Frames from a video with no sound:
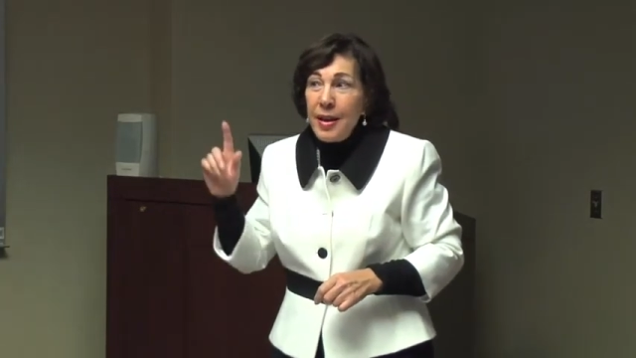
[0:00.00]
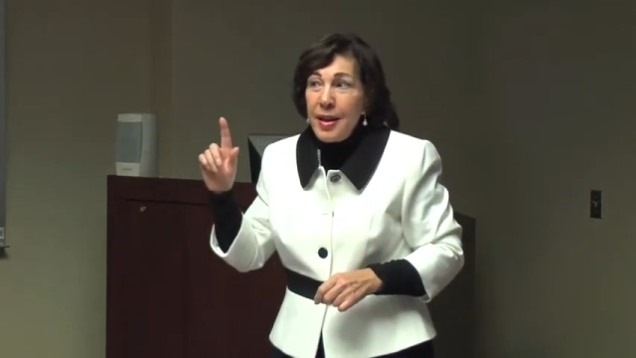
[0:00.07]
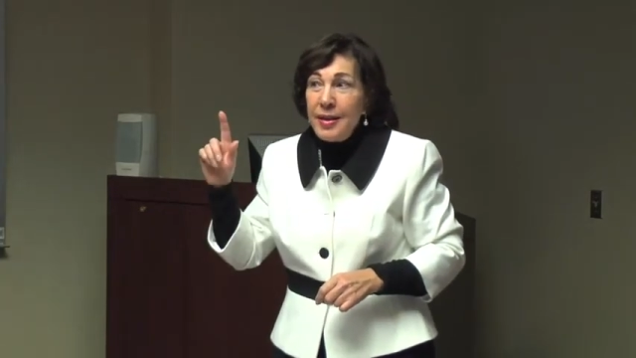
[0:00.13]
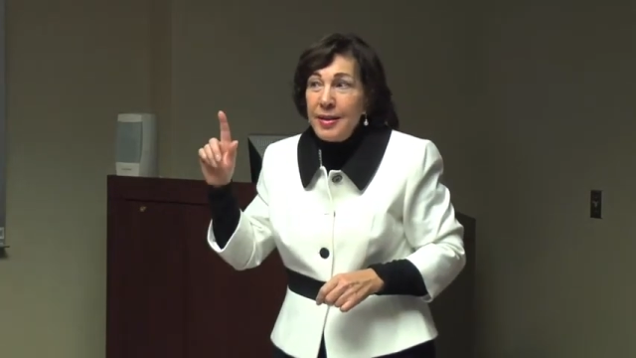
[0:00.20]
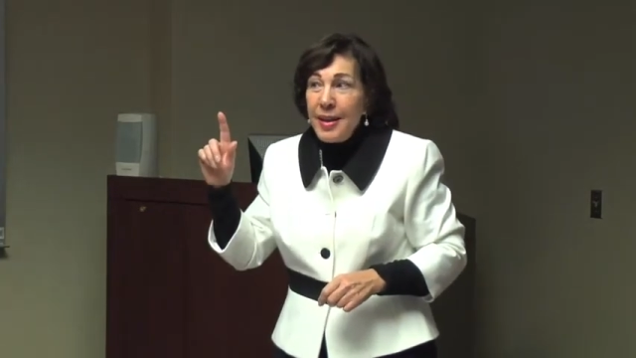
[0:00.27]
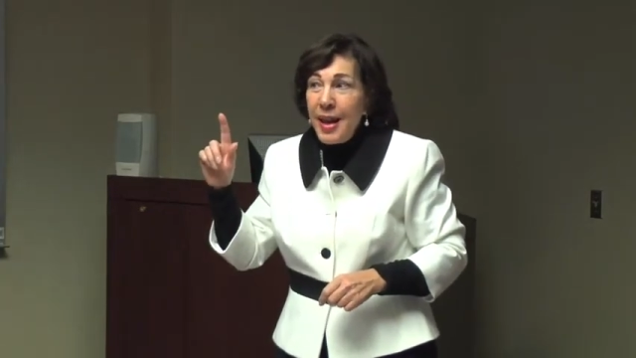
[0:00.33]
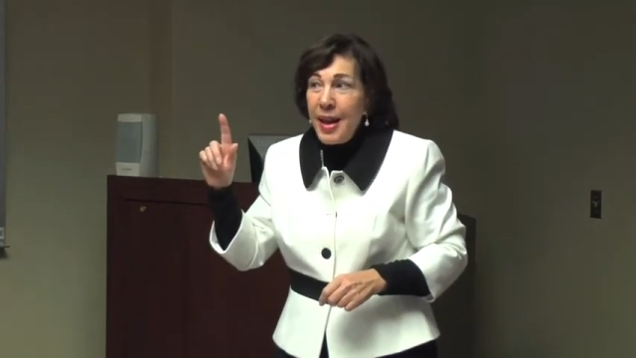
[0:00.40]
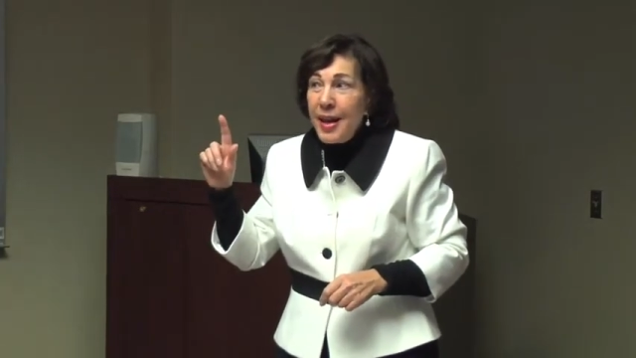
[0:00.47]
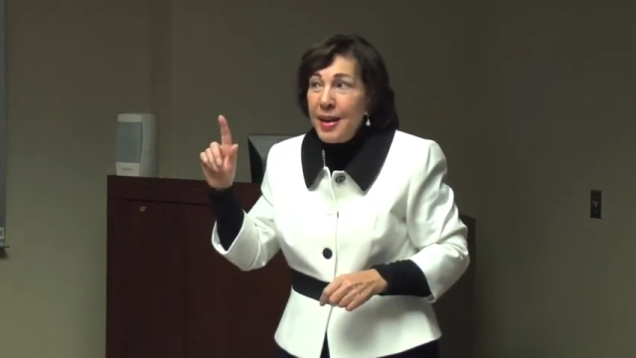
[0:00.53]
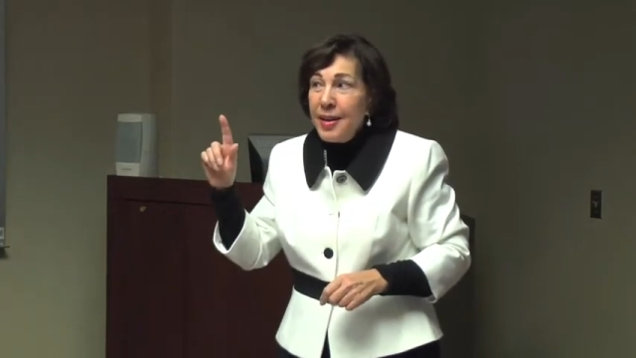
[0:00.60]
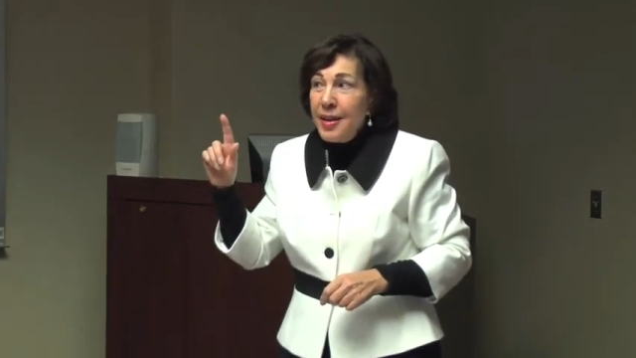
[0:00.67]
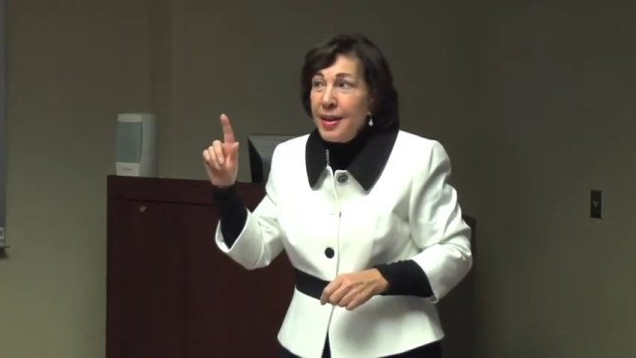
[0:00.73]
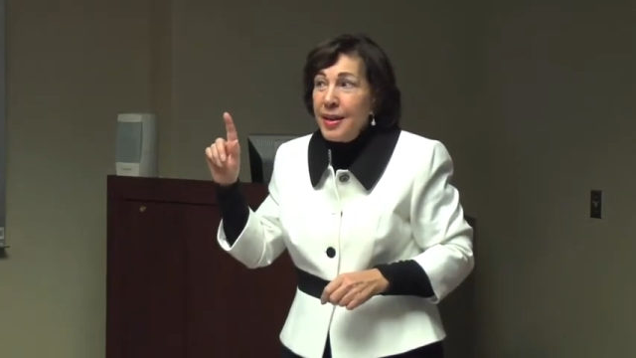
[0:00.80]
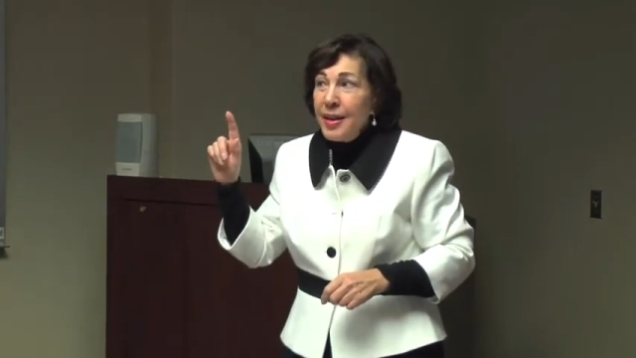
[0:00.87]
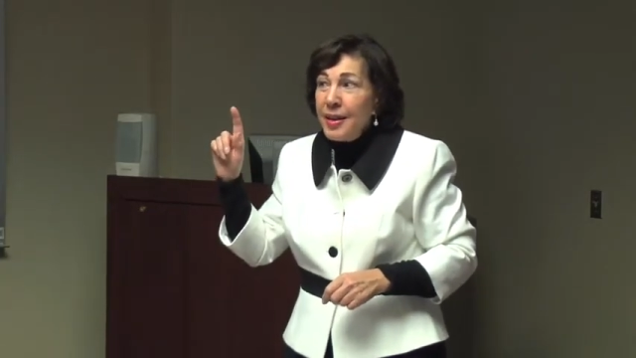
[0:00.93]
he said,
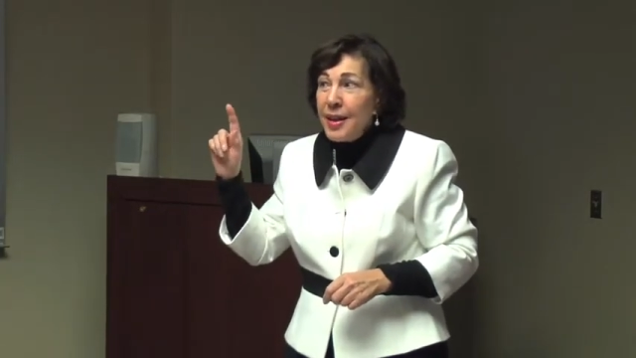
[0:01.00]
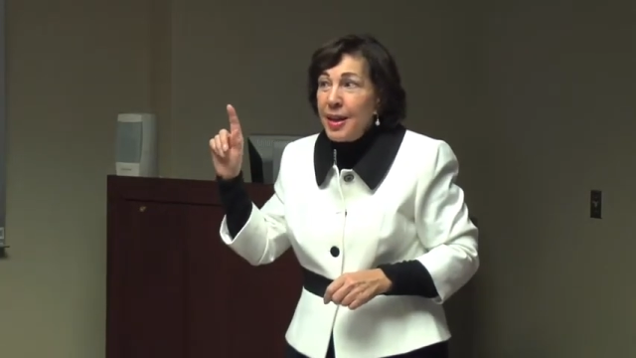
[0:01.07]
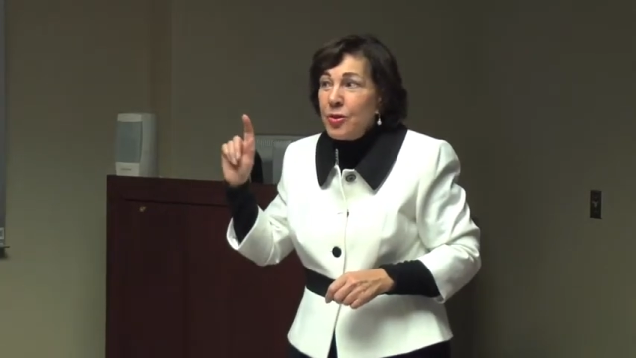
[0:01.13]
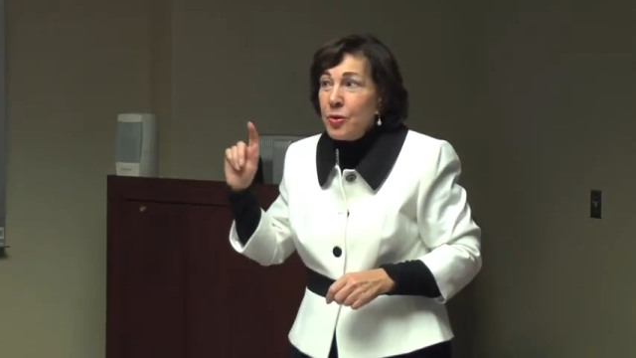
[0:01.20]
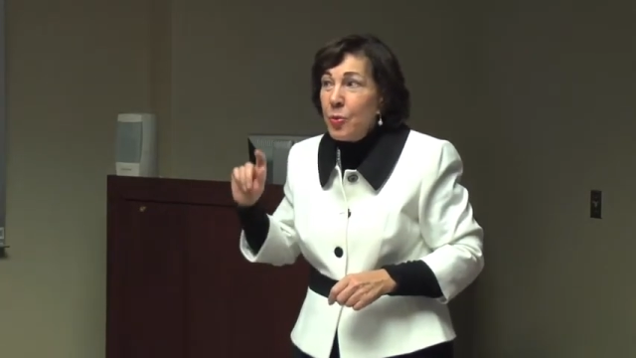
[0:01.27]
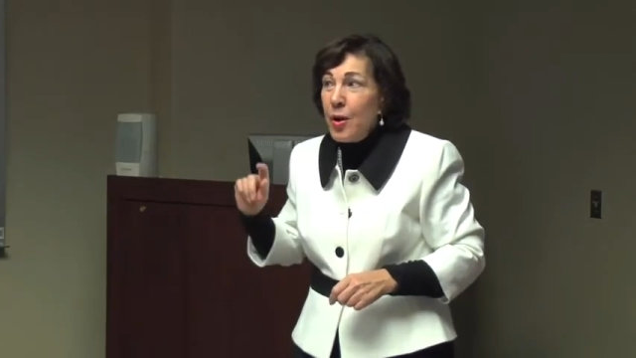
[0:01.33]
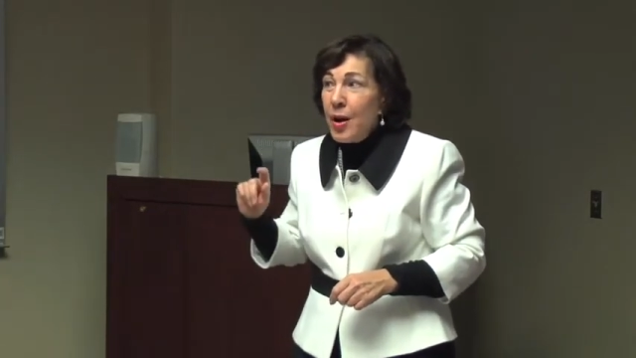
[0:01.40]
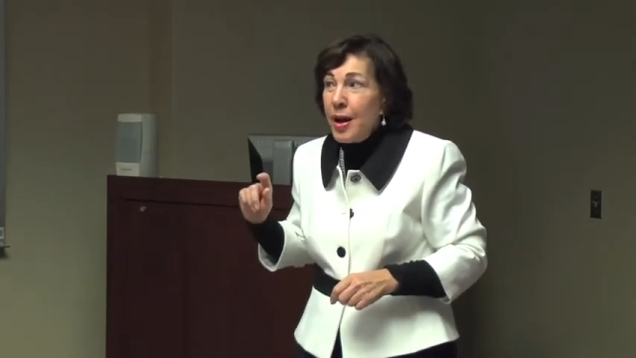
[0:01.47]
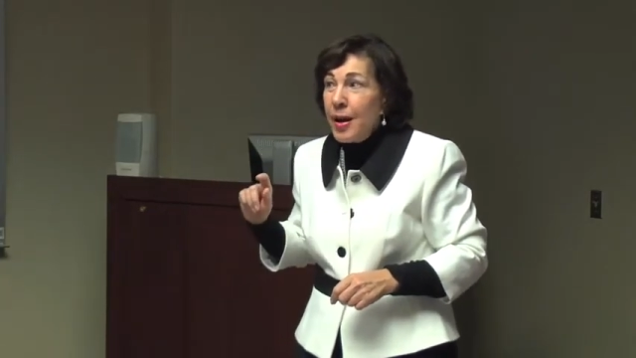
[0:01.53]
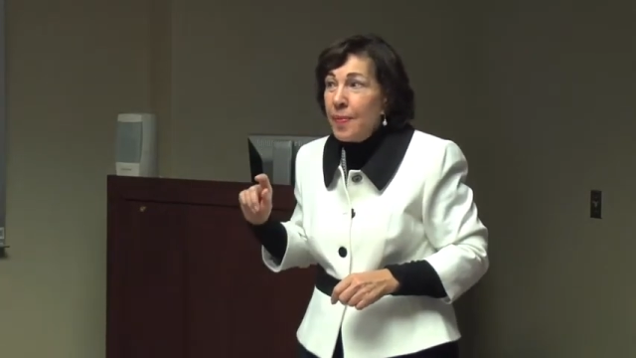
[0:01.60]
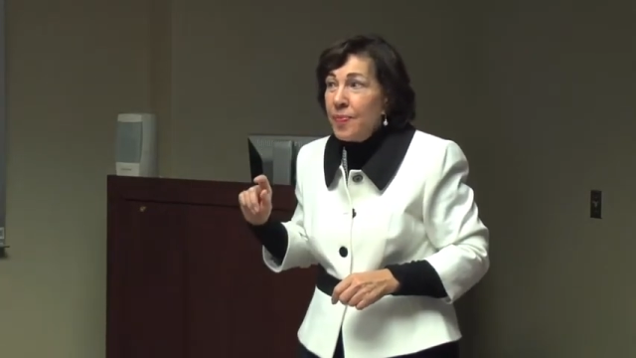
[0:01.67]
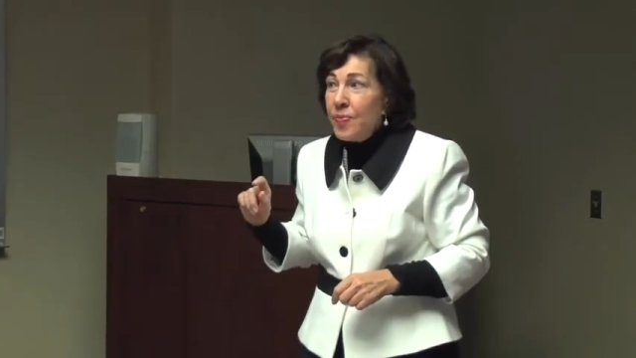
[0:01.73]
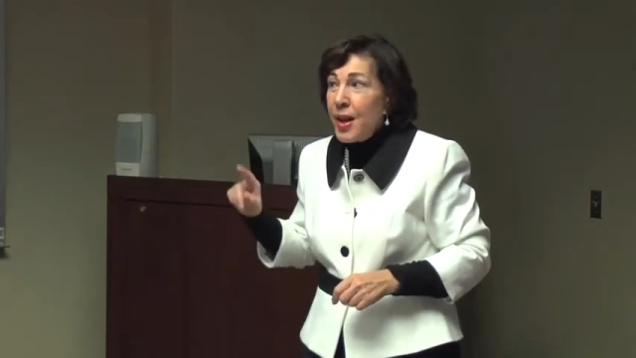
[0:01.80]
guess what?